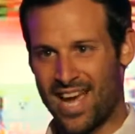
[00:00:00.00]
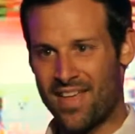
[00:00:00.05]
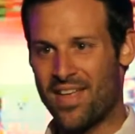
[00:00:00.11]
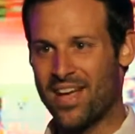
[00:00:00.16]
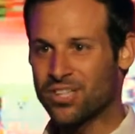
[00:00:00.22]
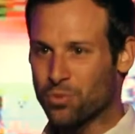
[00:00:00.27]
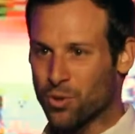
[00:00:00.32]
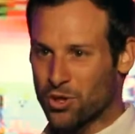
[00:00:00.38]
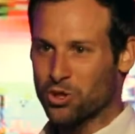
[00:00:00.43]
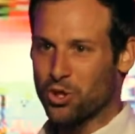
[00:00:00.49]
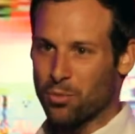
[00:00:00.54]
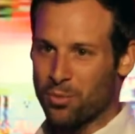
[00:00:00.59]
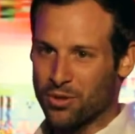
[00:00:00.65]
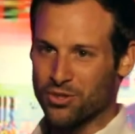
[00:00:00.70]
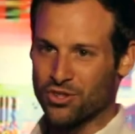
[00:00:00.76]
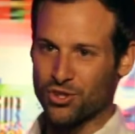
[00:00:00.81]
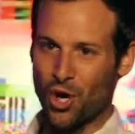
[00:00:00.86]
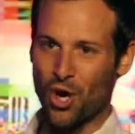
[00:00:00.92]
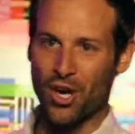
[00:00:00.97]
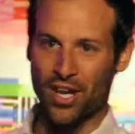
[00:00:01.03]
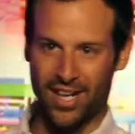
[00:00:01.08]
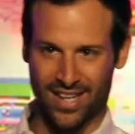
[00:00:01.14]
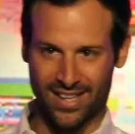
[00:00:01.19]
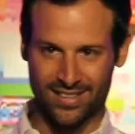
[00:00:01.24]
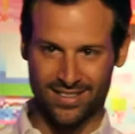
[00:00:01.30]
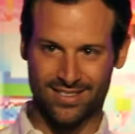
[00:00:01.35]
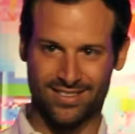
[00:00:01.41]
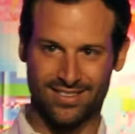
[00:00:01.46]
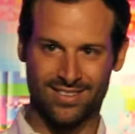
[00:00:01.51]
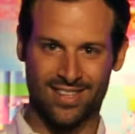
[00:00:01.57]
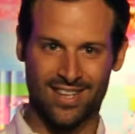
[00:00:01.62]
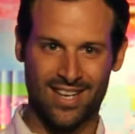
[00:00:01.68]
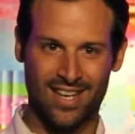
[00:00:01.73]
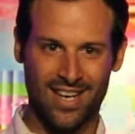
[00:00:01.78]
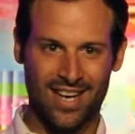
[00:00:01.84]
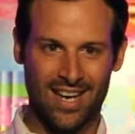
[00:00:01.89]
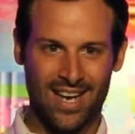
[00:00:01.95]
And that's what Tribute started as
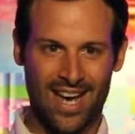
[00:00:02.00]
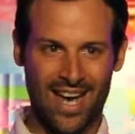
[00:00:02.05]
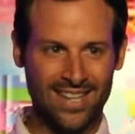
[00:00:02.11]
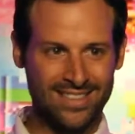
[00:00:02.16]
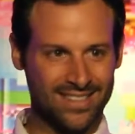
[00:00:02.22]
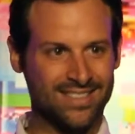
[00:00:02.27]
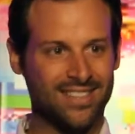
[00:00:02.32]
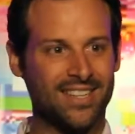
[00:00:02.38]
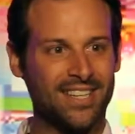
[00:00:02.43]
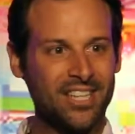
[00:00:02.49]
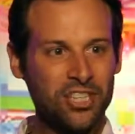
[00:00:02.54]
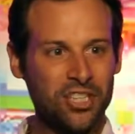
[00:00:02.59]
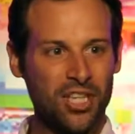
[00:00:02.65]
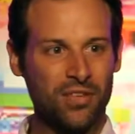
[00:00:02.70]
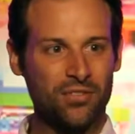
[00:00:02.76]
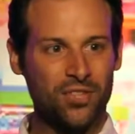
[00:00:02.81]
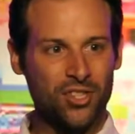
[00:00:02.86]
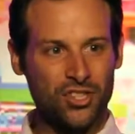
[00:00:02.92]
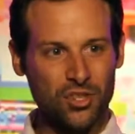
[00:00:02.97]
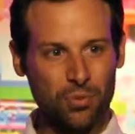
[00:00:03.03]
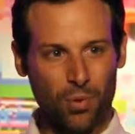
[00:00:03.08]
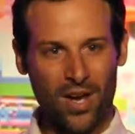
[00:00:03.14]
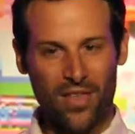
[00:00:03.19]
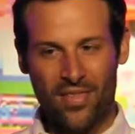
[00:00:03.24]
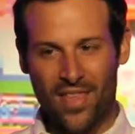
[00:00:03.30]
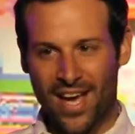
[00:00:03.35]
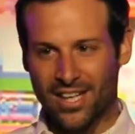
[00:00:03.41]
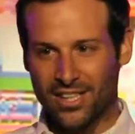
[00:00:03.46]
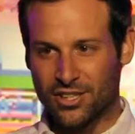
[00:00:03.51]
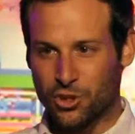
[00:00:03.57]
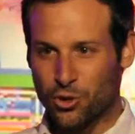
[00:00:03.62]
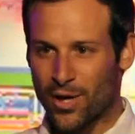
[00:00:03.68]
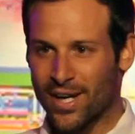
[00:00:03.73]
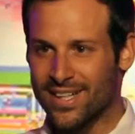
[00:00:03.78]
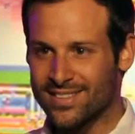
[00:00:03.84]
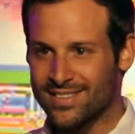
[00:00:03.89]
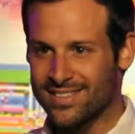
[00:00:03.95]
this initiative to spread that
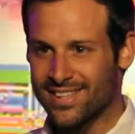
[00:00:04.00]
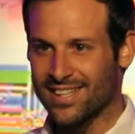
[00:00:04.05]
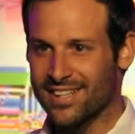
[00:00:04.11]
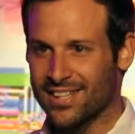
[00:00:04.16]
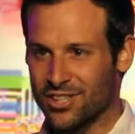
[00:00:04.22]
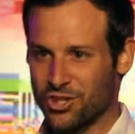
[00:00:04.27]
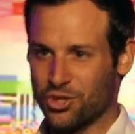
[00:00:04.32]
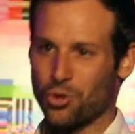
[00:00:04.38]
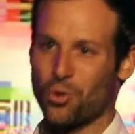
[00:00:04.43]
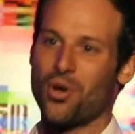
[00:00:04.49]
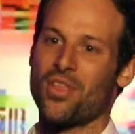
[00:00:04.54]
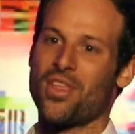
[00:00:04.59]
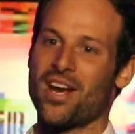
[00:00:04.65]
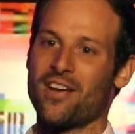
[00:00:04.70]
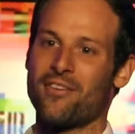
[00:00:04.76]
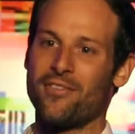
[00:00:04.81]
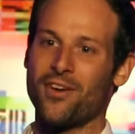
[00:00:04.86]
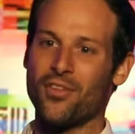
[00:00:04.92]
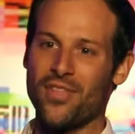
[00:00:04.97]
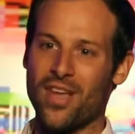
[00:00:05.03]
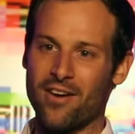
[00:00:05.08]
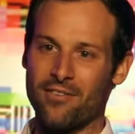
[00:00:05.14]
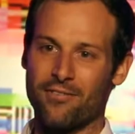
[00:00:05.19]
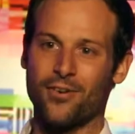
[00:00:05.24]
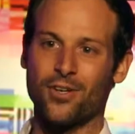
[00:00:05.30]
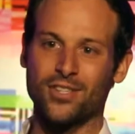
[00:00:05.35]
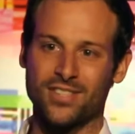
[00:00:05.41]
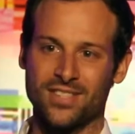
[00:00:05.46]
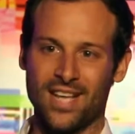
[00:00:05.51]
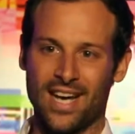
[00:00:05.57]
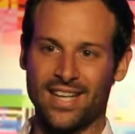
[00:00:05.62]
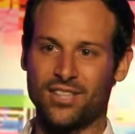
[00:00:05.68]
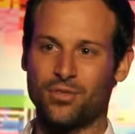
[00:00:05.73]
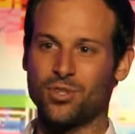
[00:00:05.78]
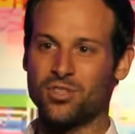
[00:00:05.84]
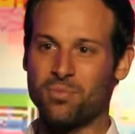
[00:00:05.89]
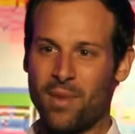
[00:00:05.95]
transcendent joy that I felt that first
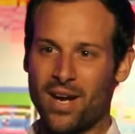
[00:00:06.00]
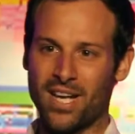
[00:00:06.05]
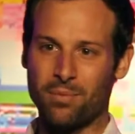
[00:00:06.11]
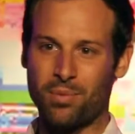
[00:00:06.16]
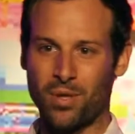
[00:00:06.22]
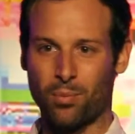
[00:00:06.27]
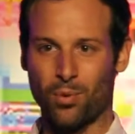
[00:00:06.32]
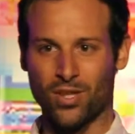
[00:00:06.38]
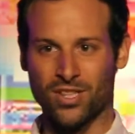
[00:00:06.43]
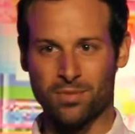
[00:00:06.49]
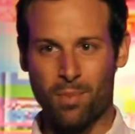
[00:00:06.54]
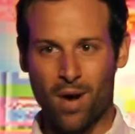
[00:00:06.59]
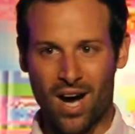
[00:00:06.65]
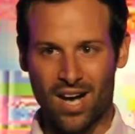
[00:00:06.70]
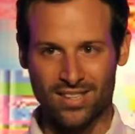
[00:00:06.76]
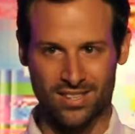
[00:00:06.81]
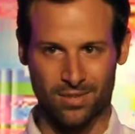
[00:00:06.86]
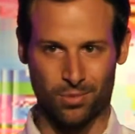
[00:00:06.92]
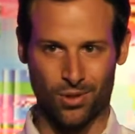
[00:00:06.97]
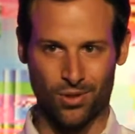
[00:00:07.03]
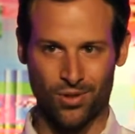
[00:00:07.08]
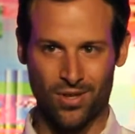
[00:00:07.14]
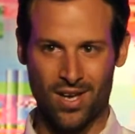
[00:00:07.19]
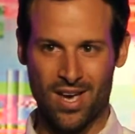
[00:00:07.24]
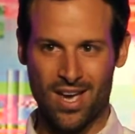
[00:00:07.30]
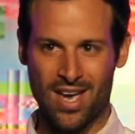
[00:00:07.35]
night to as many people as possible.